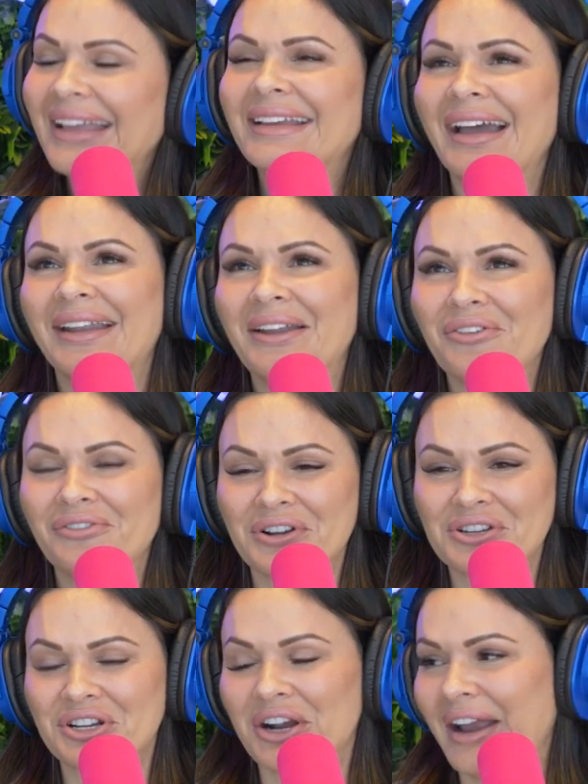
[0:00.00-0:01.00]
Yeah, no,
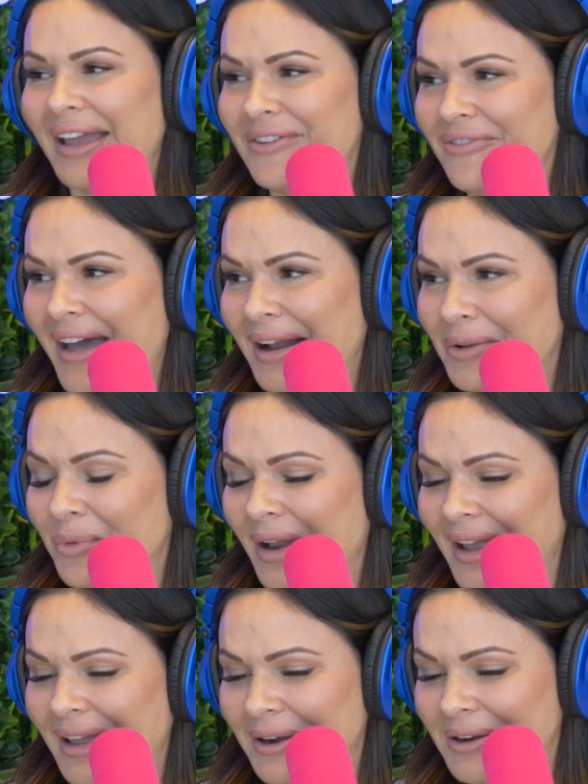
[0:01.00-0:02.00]
for sure. In fact, when
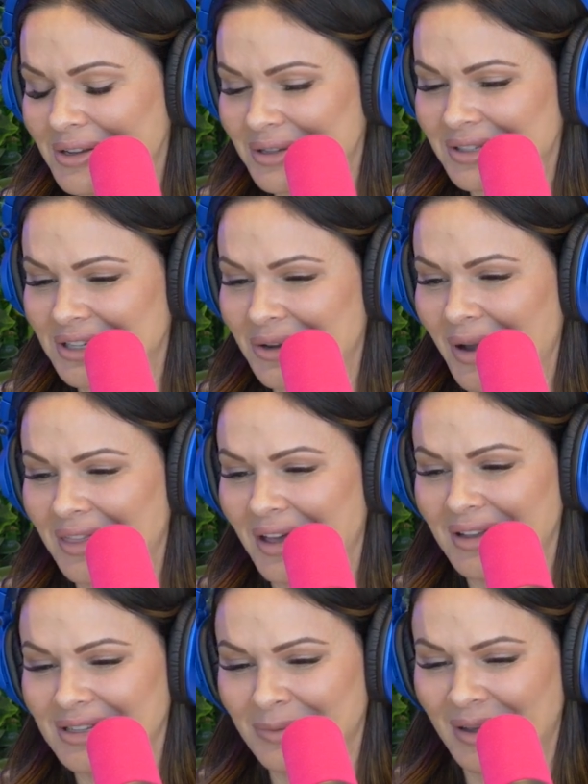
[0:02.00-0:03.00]
I introduced you, I
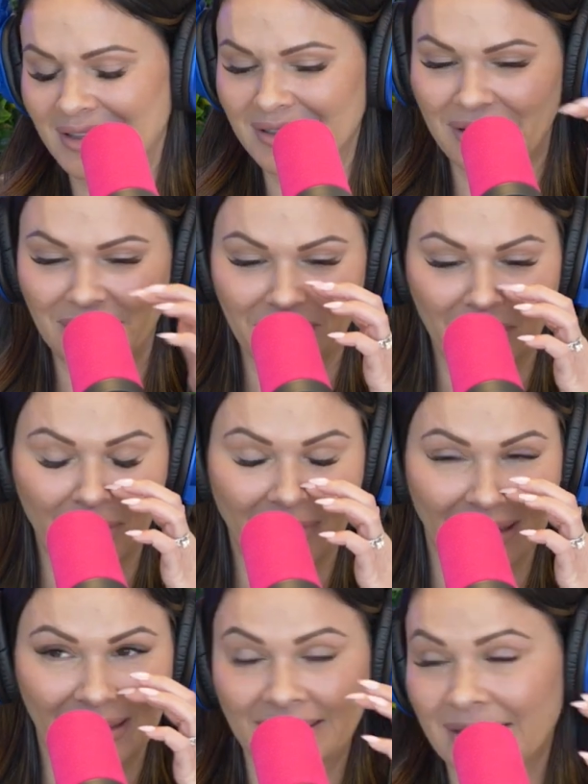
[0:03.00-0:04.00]
thought to myself, oh
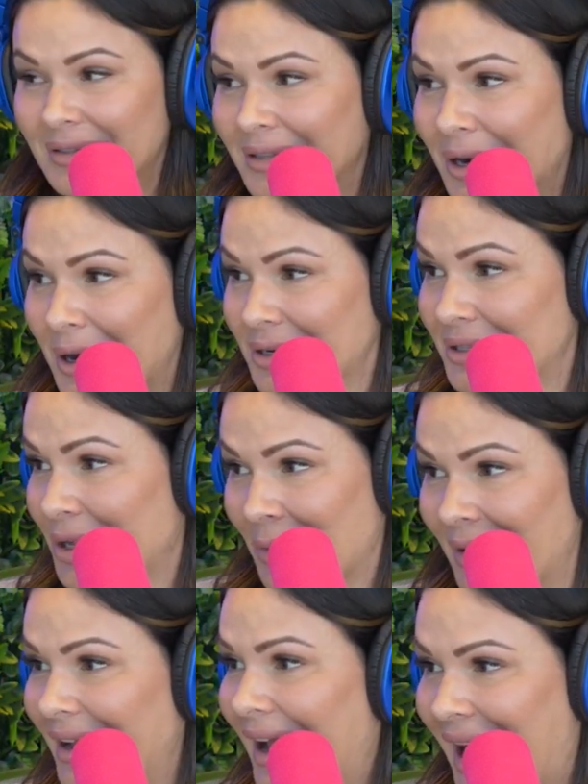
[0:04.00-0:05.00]
my goodness, there are so
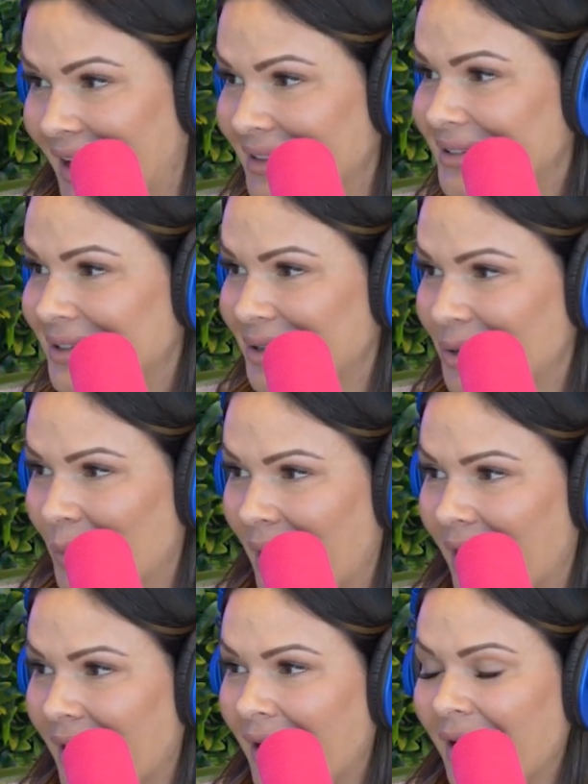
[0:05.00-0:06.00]
many hats that you
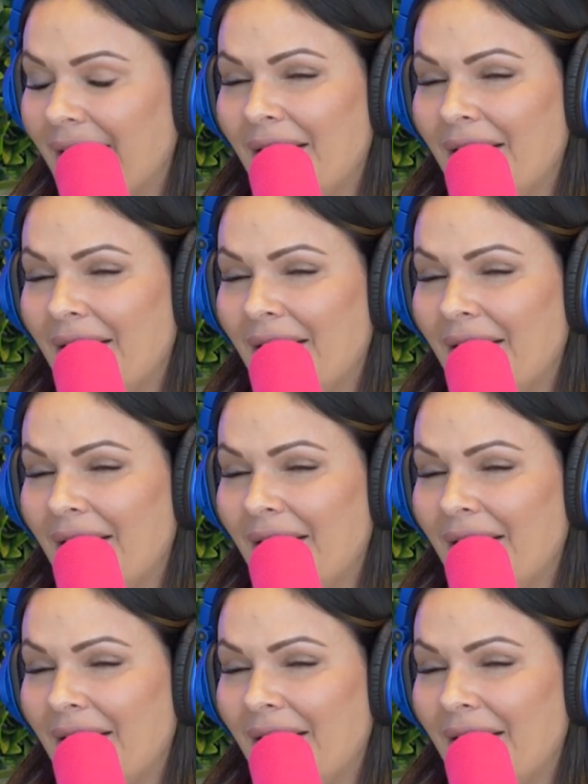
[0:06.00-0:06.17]
wear.